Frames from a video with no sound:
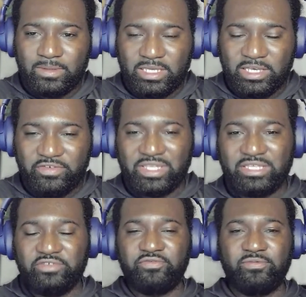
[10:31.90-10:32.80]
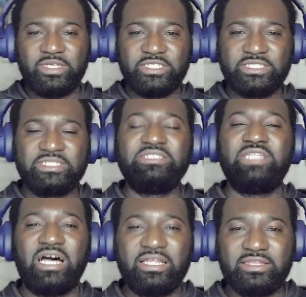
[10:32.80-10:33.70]
even if it's
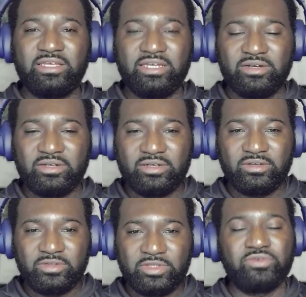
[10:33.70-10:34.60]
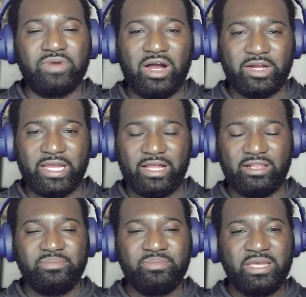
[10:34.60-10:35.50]
not through our
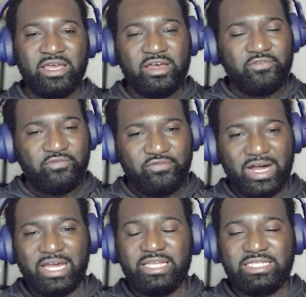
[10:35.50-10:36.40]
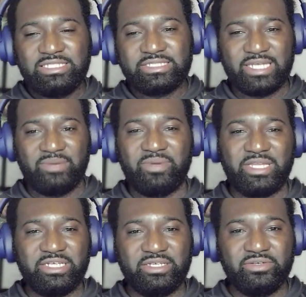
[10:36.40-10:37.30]
help, find
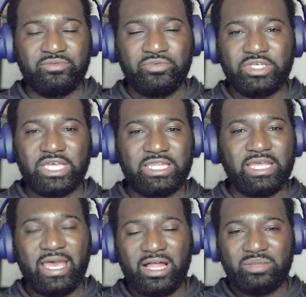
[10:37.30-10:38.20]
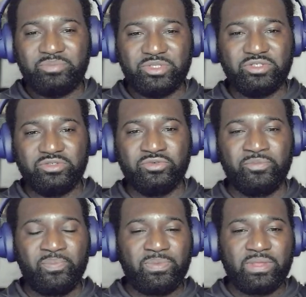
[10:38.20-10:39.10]
somebody who can help
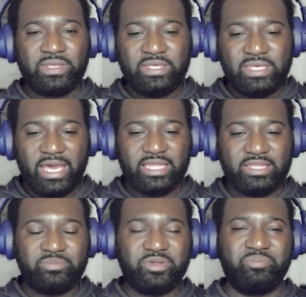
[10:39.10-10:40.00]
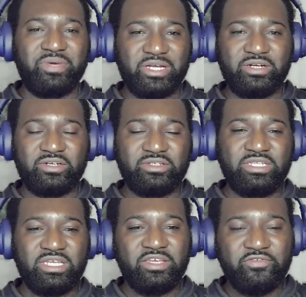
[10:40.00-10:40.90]
you get prepared
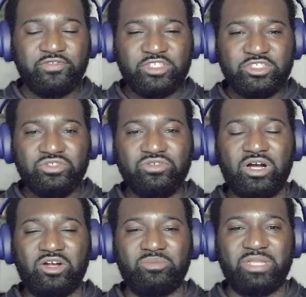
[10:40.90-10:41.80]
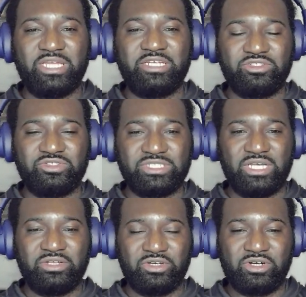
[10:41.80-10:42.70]
if you are planning to
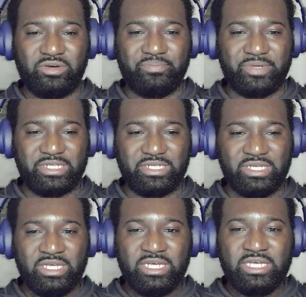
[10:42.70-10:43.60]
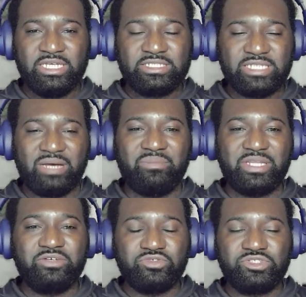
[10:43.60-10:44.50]
sell your company.
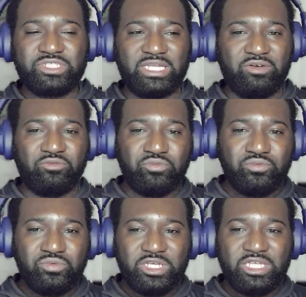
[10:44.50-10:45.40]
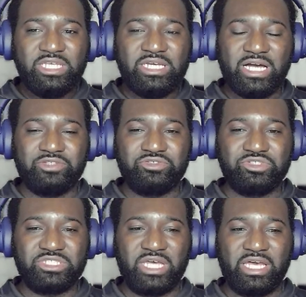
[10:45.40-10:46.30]
Somebody who's gonna really
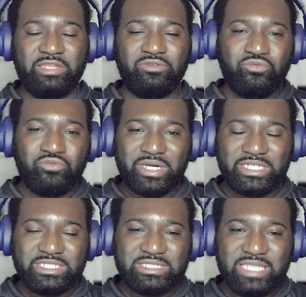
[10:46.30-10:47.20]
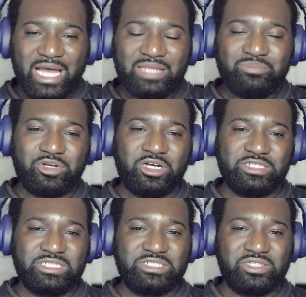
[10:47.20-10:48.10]
understand what is that
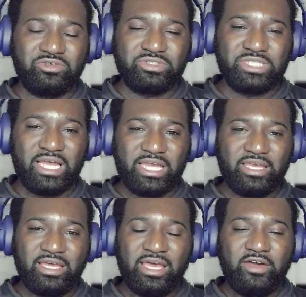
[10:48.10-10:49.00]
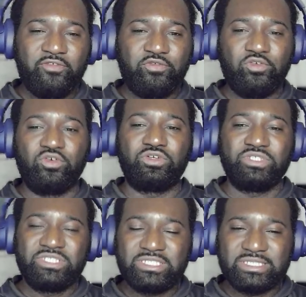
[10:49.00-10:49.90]
process looks like for
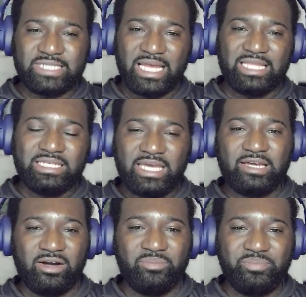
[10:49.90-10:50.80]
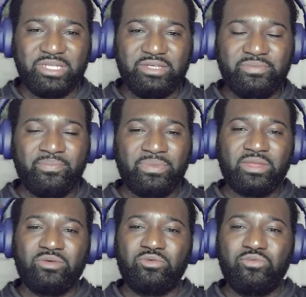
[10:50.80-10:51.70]
selling a company,
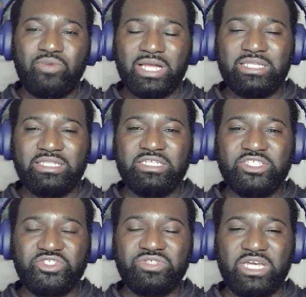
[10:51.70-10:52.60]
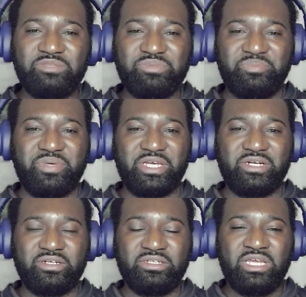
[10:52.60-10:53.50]
what needs to get
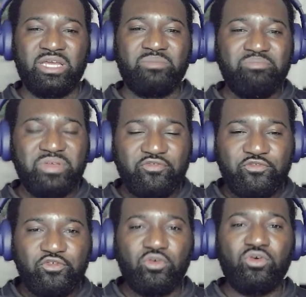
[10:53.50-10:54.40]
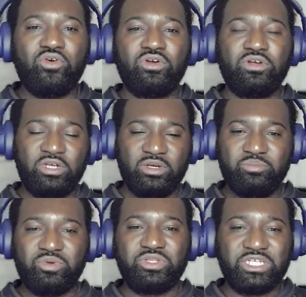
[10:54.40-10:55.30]
prepared before
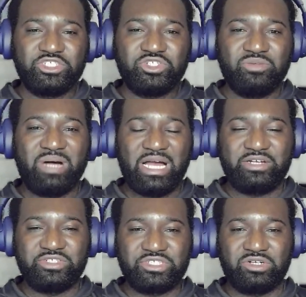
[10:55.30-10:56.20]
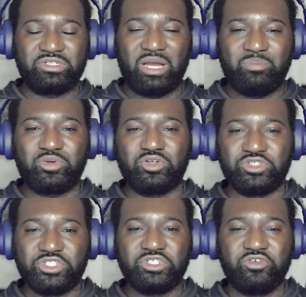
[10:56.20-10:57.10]
potential buyers start
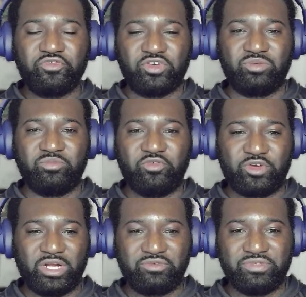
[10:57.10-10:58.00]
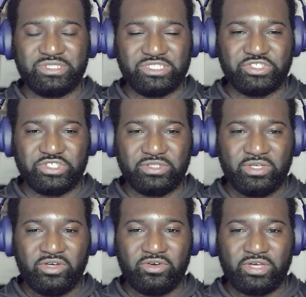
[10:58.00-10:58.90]
approaching your firm for acquisition.
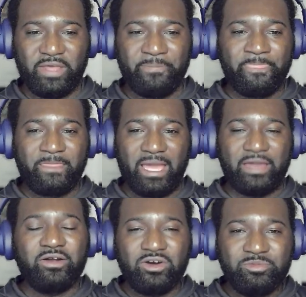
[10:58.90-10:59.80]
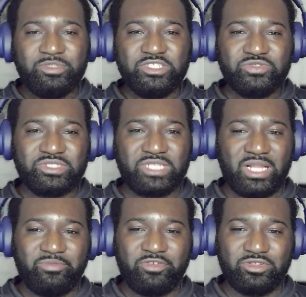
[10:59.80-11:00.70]
Okay, I hope this was
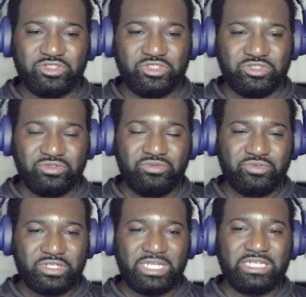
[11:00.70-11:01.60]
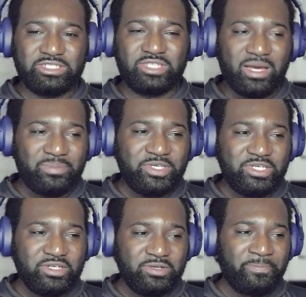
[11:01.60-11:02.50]
helpful to you. We're gonna stop
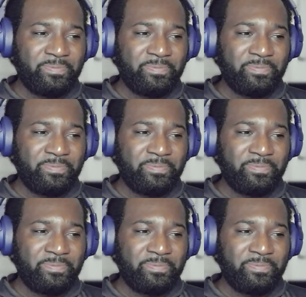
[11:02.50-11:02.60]
here,